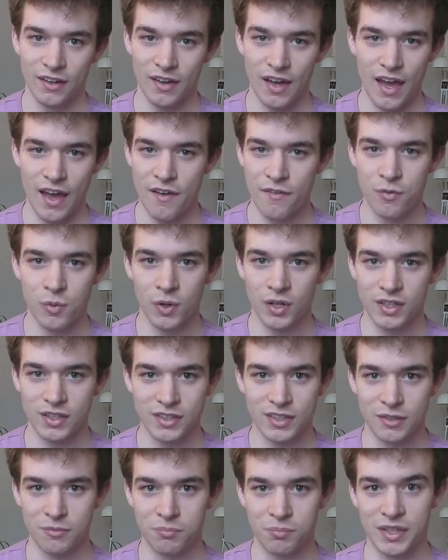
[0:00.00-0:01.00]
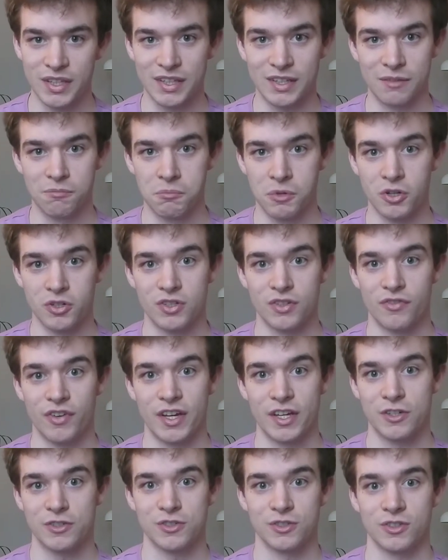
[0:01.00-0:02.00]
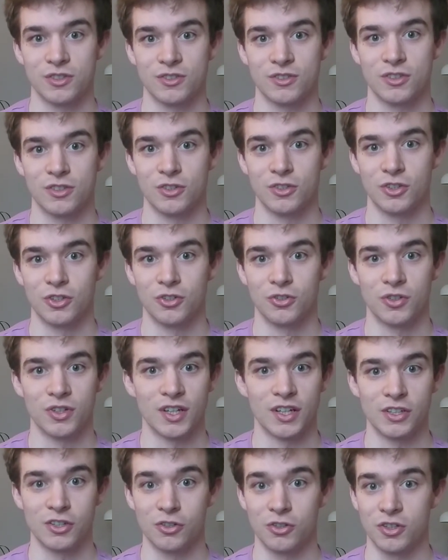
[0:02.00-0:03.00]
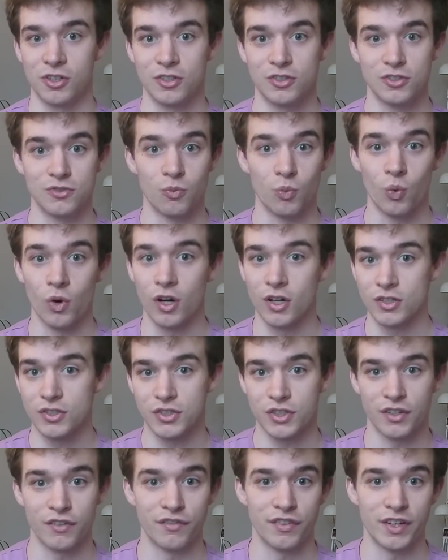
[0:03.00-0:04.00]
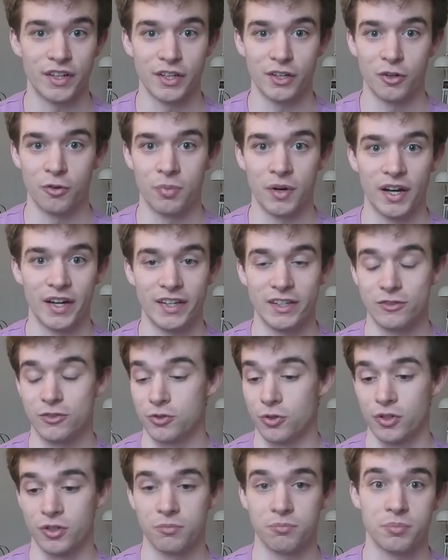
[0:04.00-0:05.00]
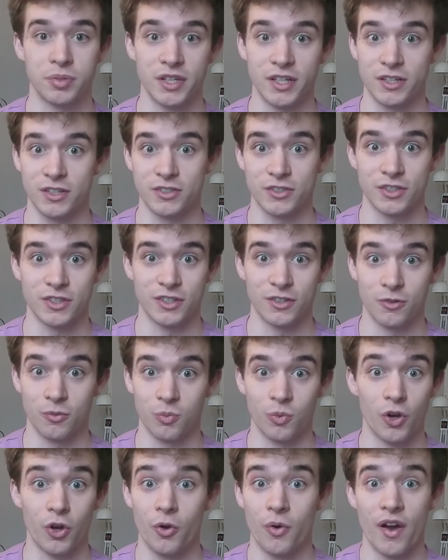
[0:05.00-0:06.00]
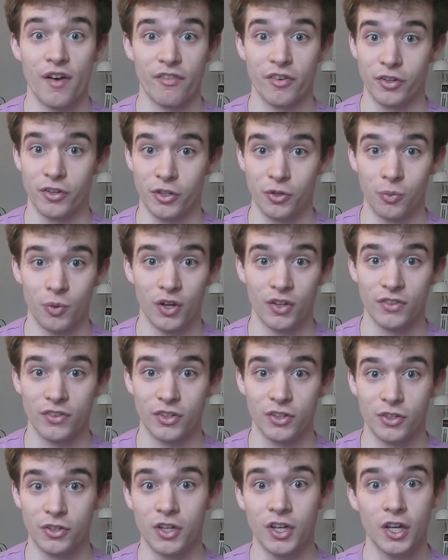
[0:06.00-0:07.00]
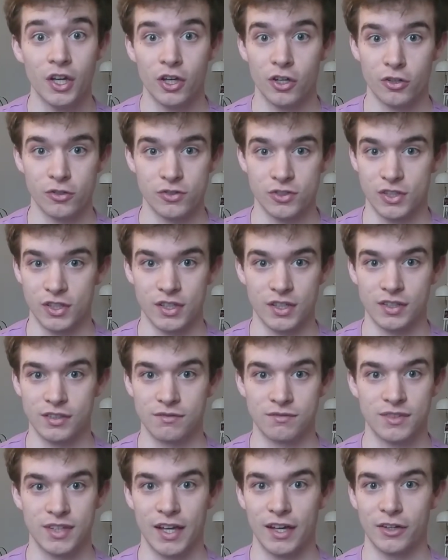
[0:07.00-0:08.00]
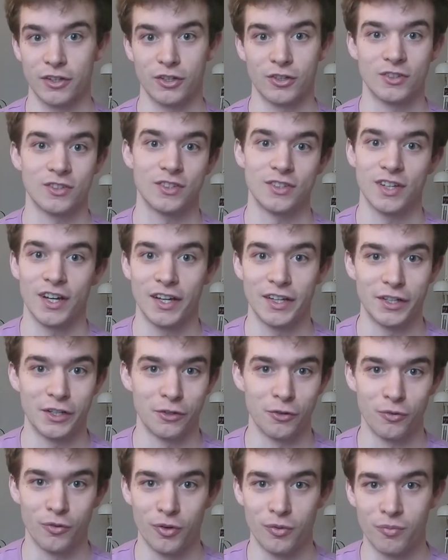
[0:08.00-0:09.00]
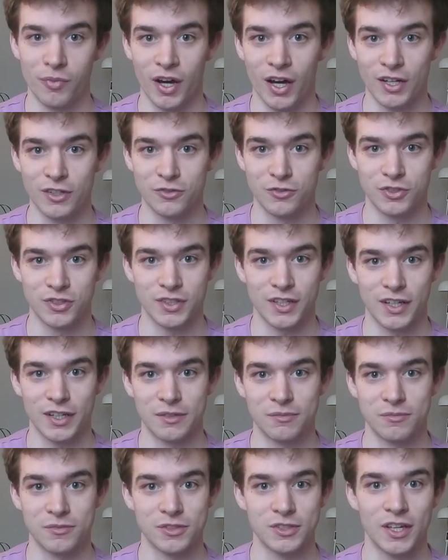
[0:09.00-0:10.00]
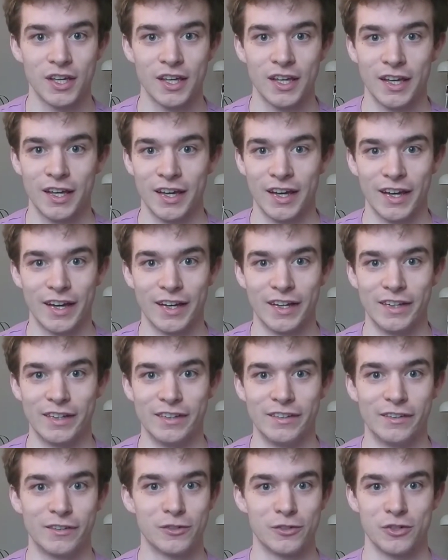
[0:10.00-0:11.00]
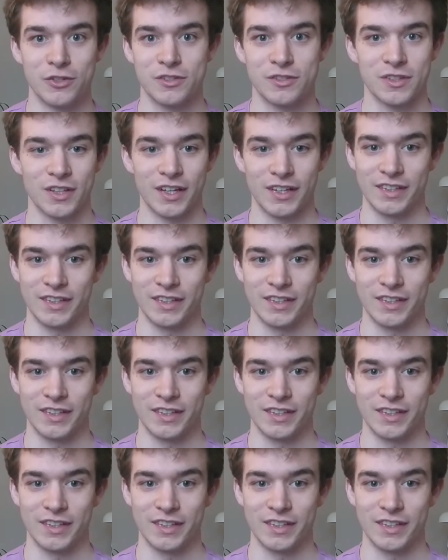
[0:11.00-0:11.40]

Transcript: everyone can be motivational to you, and you can watch a video by Jordan Peterson or whoever you want to, who's going to tell you to tidy your room 100 times and just